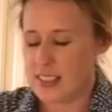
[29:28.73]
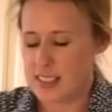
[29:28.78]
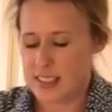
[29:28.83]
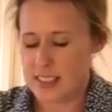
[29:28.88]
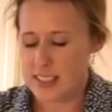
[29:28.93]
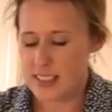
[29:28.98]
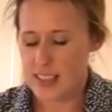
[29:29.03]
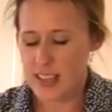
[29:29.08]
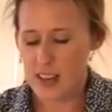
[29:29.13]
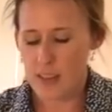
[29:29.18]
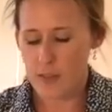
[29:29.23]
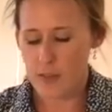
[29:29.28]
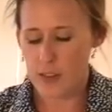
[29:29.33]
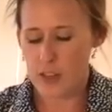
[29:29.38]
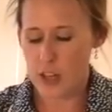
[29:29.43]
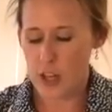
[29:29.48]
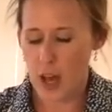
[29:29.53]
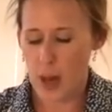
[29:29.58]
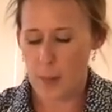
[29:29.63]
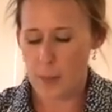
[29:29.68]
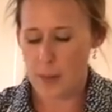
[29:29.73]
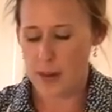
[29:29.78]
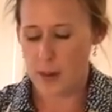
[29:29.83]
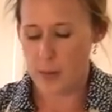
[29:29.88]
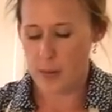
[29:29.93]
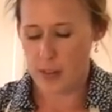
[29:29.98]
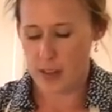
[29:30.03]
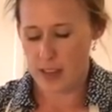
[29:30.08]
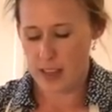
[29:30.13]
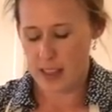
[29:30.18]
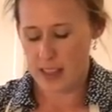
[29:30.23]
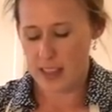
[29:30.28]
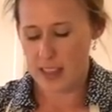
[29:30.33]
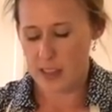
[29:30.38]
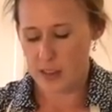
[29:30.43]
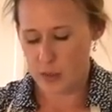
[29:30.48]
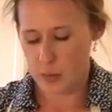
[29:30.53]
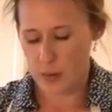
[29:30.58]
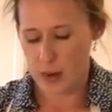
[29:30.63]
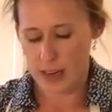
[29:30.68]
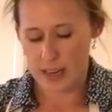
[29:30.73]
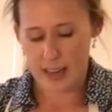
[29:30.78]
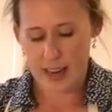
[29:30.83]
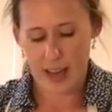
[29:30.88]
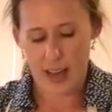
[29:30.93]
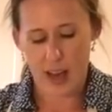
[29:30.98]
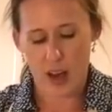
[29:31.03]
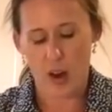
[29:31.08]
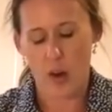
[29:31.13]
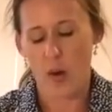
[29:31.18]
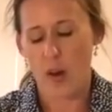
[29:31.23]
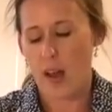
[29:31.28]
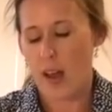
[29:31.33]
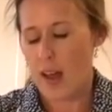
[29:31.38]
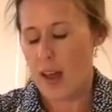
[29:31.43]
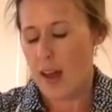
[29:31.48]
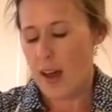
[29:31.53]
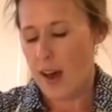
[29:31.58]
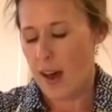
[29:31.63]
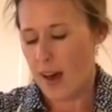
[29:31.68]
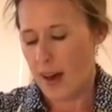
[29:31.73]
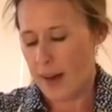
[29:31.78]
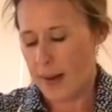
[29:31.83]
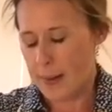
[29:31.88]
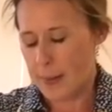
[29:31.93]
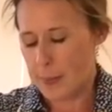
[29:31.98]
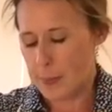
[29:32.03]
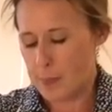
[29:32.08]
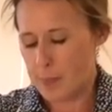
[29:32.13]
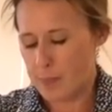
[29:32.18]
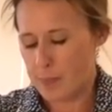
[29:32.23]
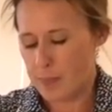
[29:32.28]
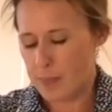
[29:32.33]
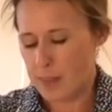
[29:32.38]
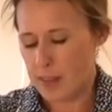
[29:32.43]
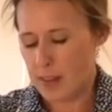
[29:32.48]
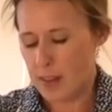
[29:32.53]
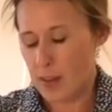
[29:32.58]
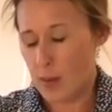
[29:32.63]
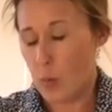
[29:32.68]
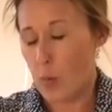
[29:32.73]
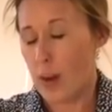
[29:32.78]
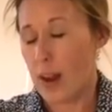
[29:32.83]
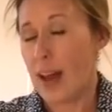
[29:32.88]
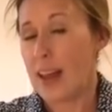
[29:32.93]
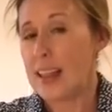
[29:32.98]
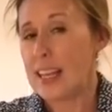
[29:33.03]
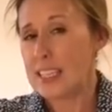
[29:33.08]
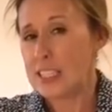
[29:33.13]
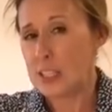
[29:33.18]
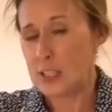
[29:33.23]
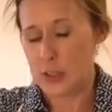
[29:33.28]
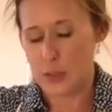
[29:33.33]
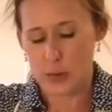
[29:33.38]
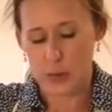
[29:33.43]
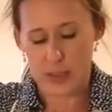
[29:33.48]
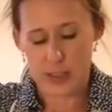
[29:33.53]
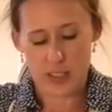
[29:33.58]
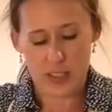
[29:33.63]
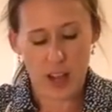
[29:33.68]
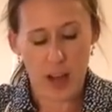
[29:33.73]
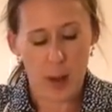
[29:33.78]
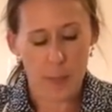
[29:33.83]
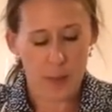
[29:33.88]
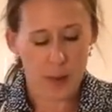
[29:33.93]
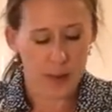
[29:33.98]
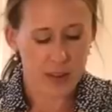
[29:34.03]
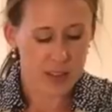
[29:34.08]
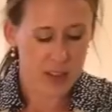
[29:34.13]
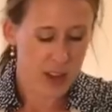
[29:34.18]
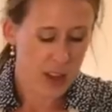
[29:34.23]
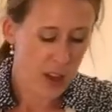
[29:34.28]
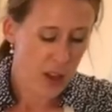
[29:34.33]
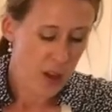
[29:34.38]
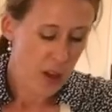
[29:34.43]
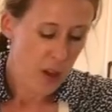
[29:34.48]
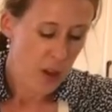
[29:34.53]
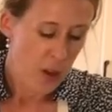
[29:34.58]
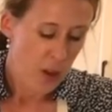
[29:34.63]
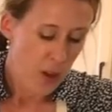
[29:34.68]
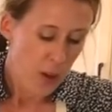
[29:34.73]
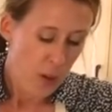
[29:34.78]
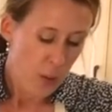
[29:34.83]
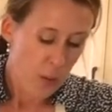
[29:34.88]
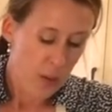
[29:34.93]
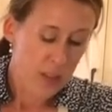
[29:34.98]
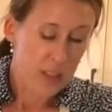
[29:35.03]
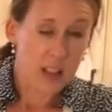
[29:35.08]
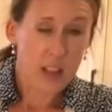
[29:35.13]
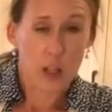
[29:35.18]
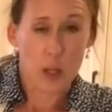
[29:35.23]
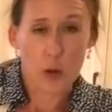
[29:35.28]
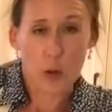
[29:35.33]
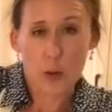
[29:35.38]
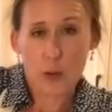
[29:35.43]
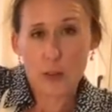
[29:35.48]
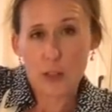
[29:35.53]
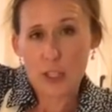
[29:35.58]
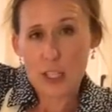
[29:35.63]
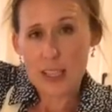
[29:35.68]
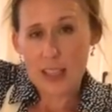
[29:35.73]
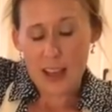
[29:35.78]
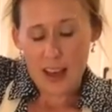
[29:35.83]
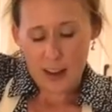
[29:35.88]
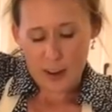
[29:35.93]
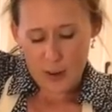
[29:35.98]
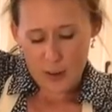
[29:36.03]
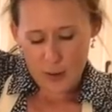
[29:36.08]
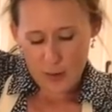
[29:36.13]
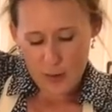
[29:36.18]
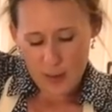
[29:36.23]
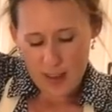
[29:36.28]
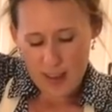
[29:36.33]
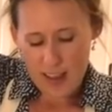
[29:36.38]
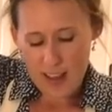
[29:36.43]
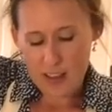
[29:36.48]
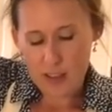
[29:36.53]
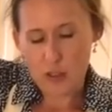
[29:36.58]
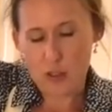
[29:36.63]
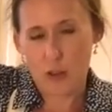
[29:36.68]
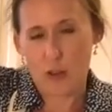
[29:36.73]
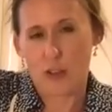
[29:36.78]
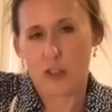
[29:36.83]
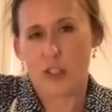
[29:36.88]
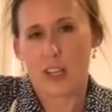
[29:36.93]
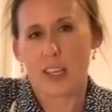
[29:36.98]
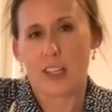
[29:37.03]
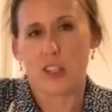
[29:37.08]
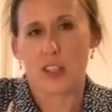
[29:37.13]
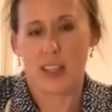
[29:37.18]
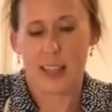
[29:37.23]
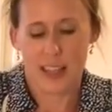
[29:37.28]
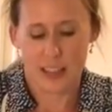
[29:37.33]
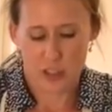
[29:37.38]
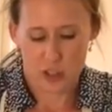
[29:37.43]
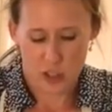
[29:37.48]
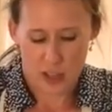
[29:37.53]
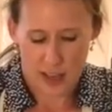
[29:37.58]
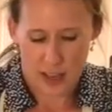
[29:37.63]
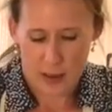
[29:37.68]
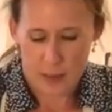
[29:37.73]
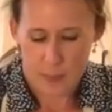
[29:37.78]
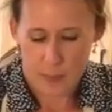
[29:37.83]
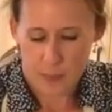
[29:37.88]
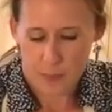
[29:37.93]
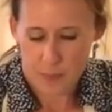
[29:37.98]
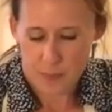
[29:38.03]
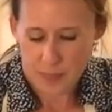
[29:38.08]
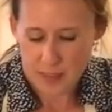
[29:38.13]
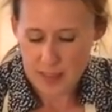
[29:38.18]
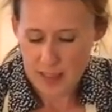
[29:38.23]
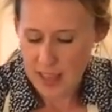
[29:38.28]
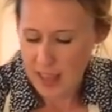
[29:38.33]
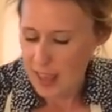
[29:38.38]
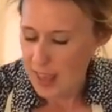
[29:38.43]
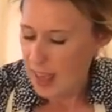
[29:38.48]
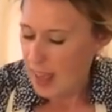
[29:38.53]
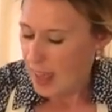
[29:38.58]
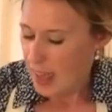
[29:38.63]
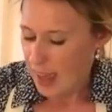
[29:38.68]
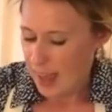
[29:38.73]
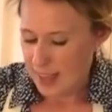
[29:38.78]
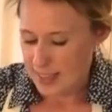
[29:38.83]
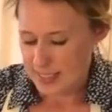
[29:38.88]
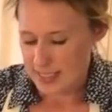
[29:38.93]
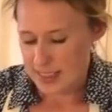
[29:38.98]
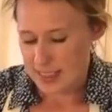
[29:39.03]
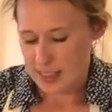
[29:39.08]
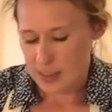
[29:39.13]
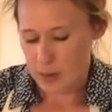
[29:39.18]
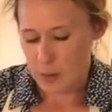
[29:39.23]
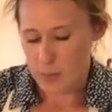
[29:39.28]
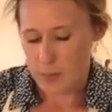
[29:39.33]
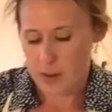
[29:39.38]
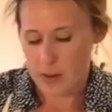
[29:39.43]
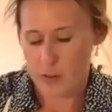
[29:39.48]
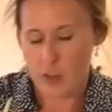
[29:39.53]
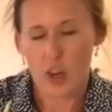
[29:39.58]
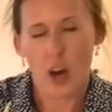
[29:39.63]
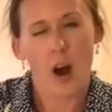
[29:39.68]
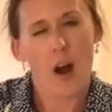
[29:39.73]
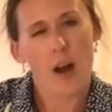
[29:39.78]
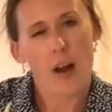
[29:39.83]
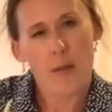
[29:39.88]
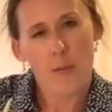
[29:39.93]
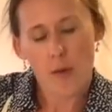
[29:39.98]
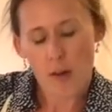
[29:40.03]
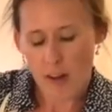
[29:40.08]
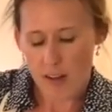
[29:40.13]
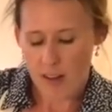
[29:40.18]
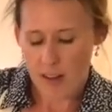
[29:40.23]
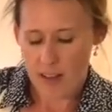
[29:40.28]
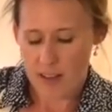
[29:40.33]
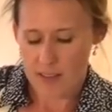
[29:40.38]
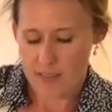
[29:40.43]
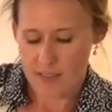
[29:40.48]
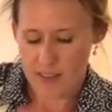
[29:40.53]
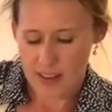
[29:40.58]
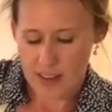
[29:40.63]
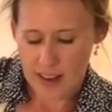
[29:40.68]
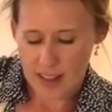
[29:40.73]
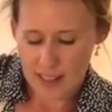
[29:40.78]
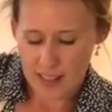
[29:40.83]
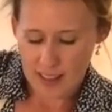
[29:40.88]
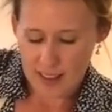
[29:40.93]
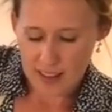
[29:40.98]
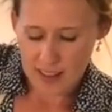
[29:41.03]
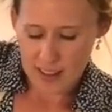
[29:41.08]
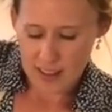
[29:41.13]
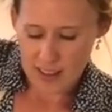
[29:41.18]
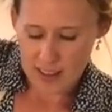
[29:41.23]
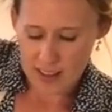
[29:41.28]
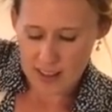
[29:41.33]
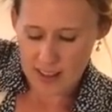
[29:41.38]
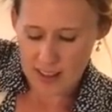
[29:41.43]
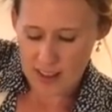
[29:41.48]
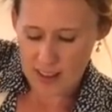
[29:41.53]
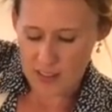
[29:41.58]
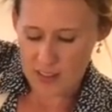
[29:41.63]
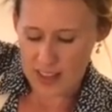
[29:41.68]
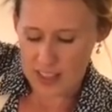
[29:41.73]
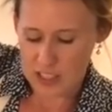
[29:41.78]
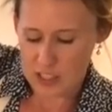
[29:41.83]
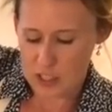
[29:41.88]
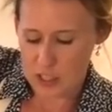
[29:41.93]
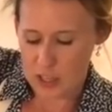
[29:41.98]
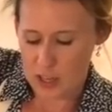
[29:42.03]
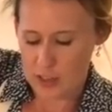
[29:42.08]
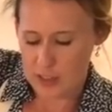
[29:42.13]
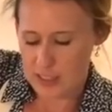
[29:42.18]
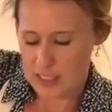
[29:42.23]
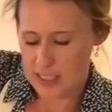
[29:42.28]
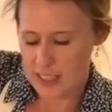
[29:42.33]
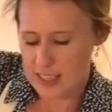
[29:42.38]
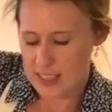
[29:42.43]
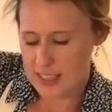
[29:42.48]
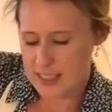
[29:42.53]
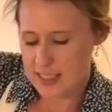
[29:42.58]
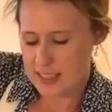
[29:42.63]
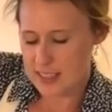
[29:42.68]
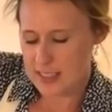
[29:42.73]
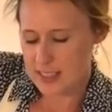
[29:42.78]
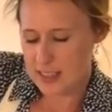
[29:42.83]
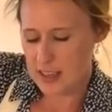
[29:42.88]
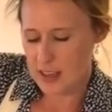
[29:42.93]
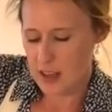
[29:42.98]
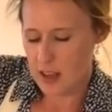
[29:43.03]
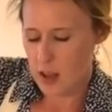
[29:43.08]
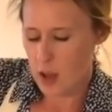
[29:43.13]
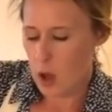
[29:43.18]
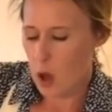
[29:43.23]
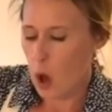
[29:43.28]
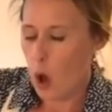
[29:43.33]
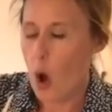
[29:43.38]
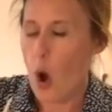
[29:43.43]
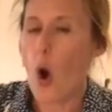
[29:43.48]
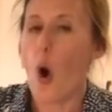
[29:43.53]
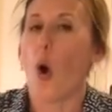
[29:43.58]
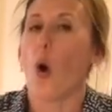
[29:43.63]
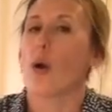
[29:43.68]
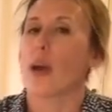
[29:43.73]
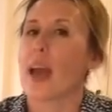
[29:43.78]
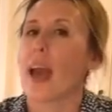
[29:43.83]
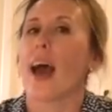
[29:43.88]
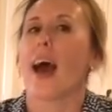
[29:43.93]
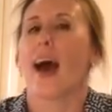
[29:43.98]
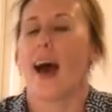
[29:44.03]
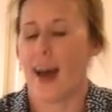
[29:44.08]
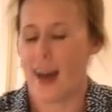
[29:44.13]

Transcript: instead of topping it with anything else right now, um, what I like to do is top it with a local gelato, dolce de leche. It has a little bit of caramel and vanilla and that saltiness. Oh yeah.